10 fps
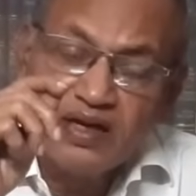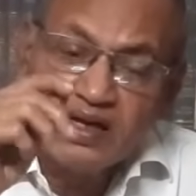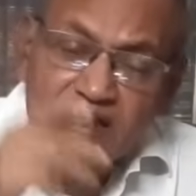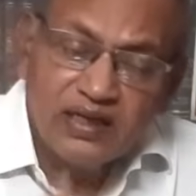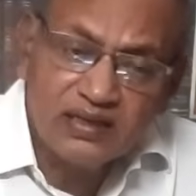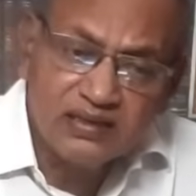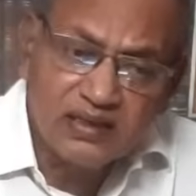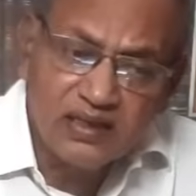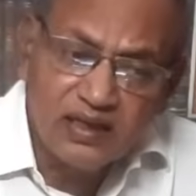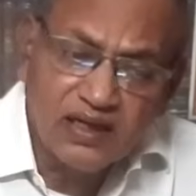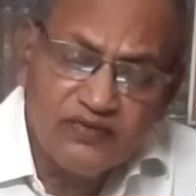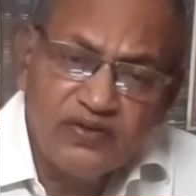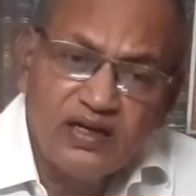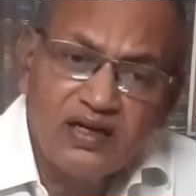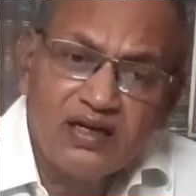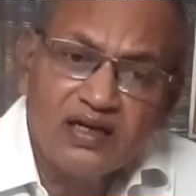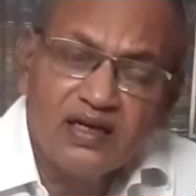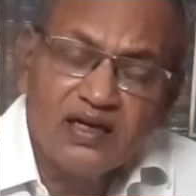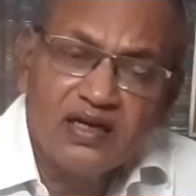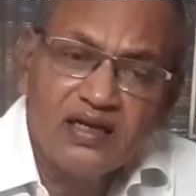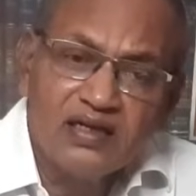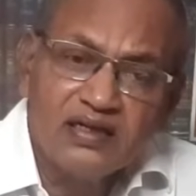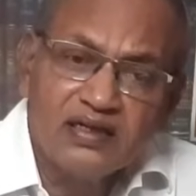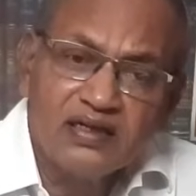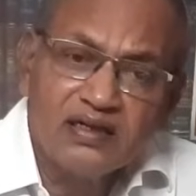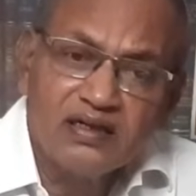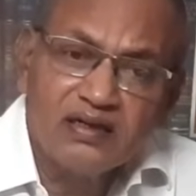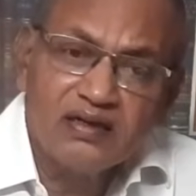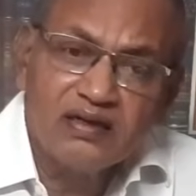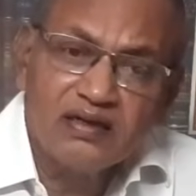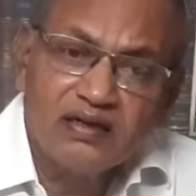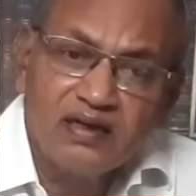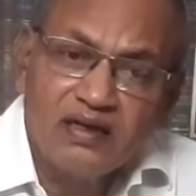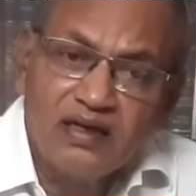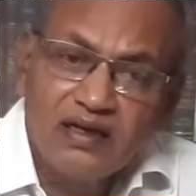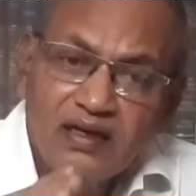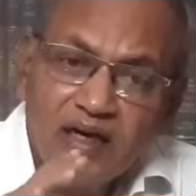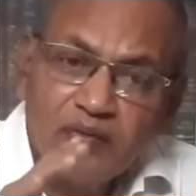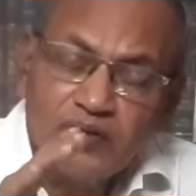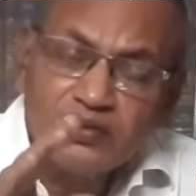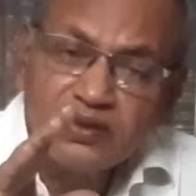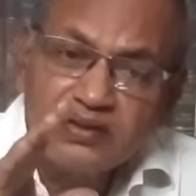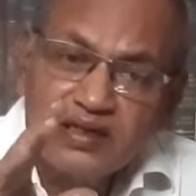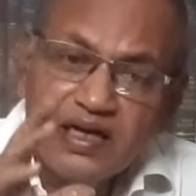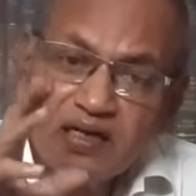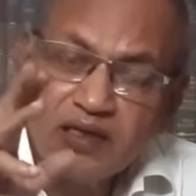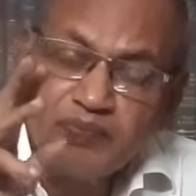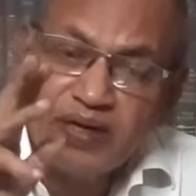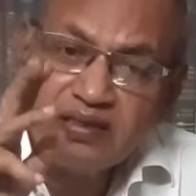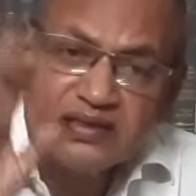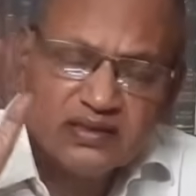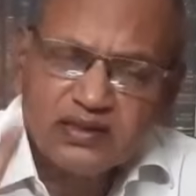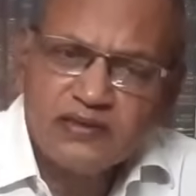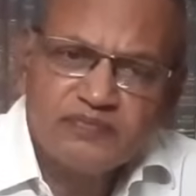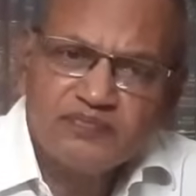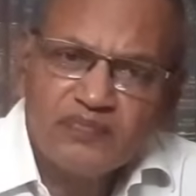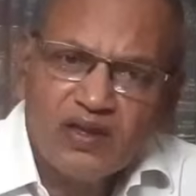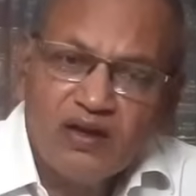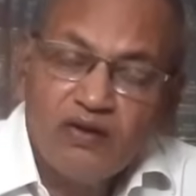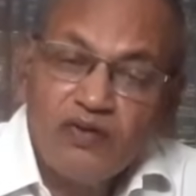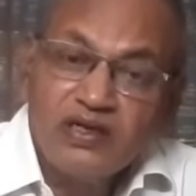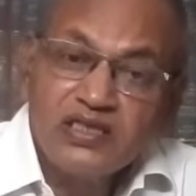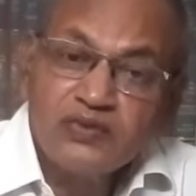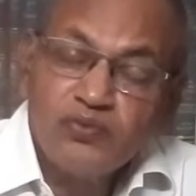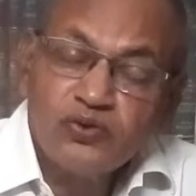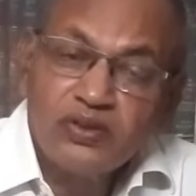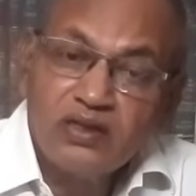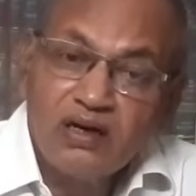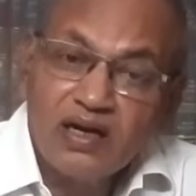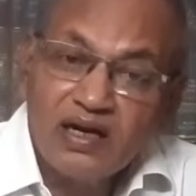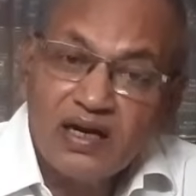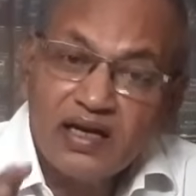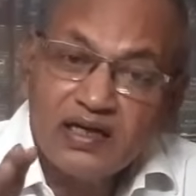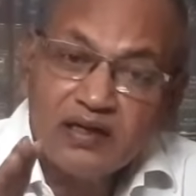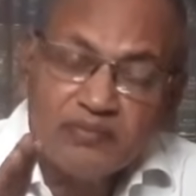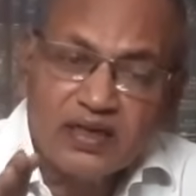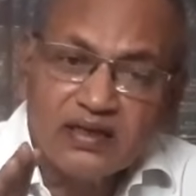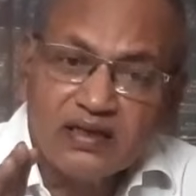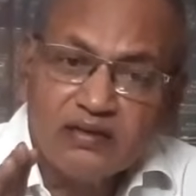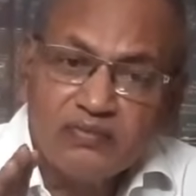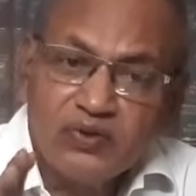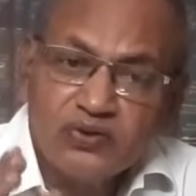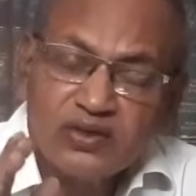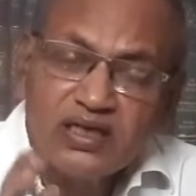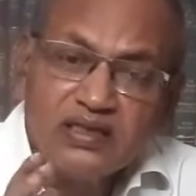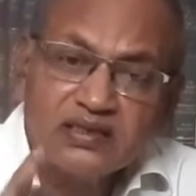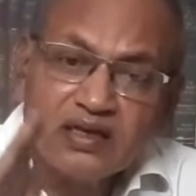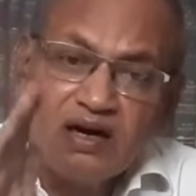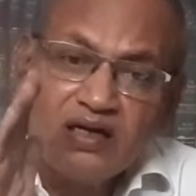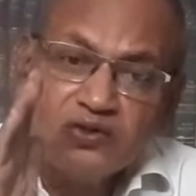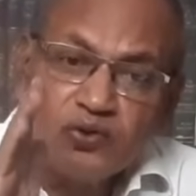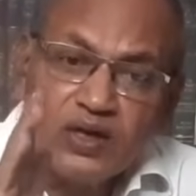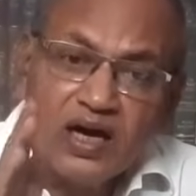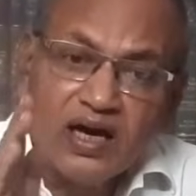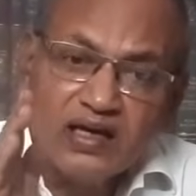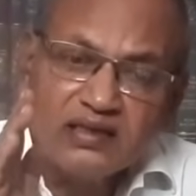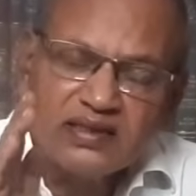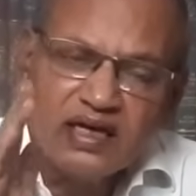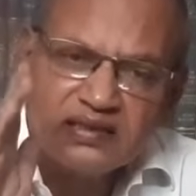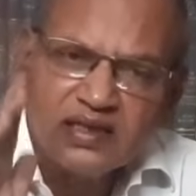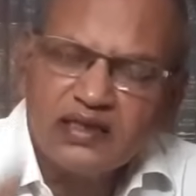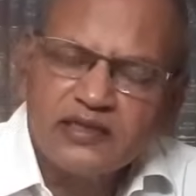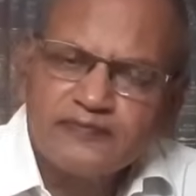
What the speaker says: It is revealed in about 300 pages. What is mukti or enlightenment? Mukti is called turiya in Sanskrit.